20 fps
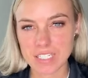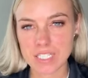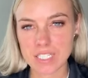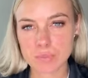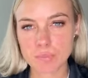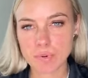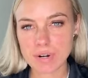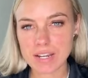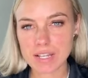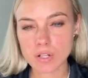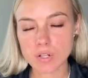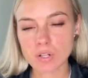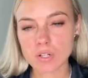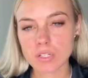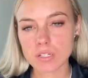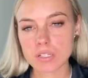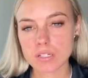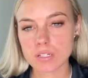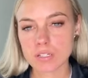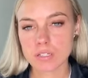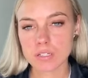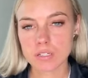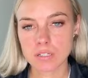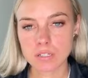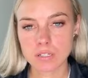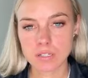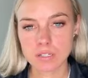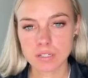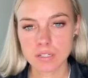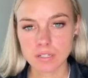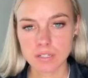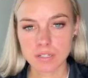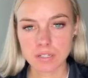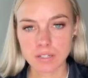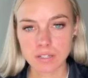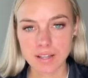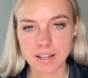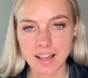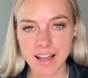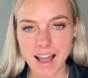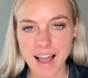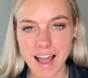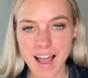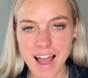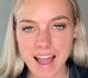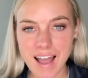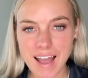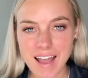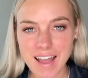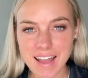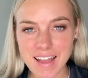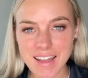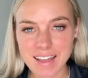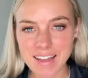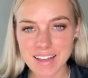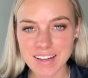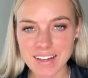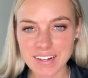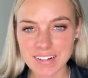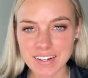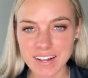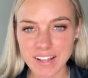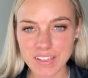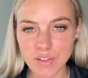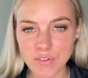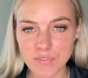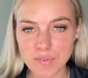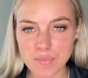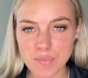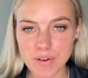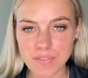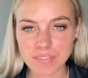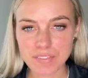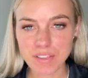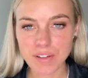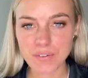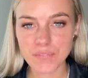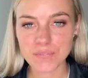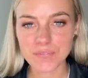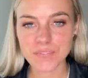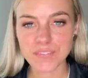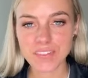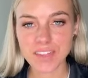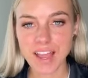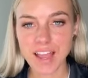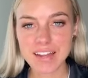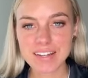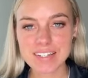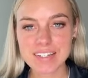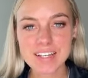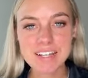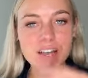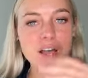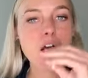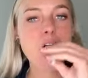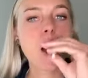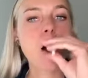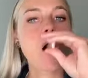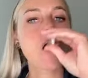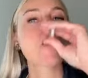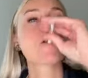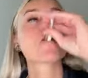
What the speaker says: Sprinkled? Hi. Hello from Buffalo. Hi, Dee.